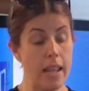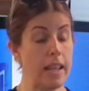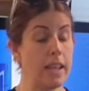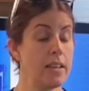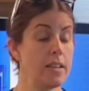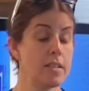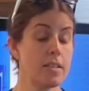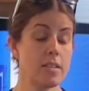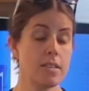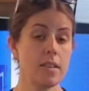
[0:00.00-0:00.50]

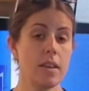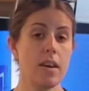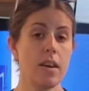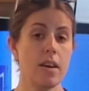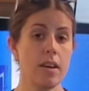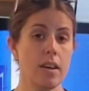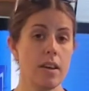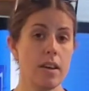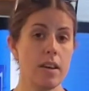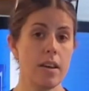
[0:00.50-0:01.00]
is
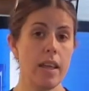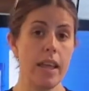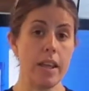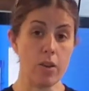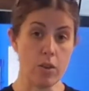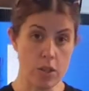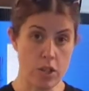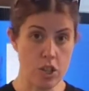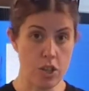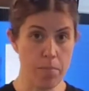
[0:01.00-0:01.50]
a
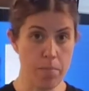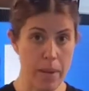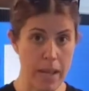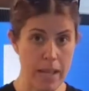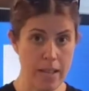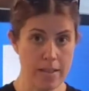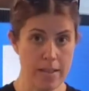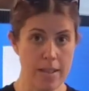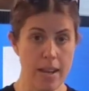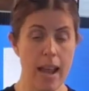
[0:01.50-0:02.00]

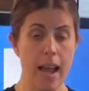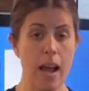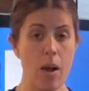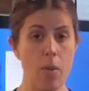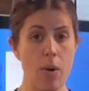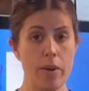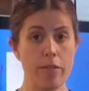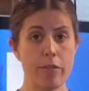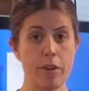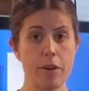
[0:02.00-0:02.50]
Christian-based.
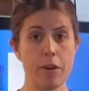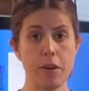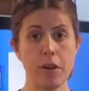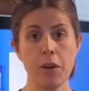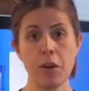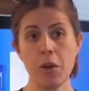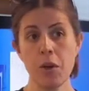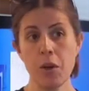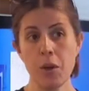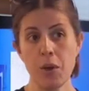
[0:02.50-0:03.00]

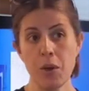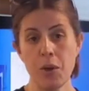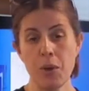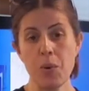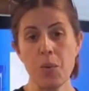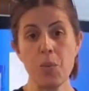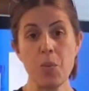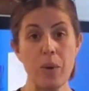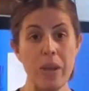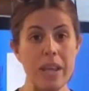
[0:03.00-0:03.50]
However,
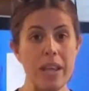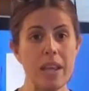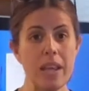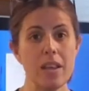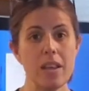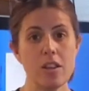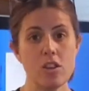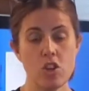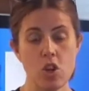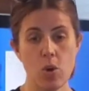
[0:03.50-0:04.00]

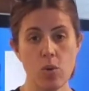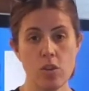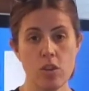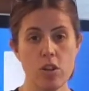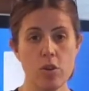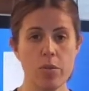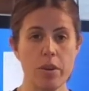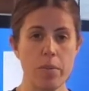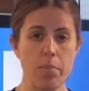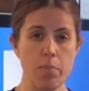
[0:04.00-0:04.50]
we chose to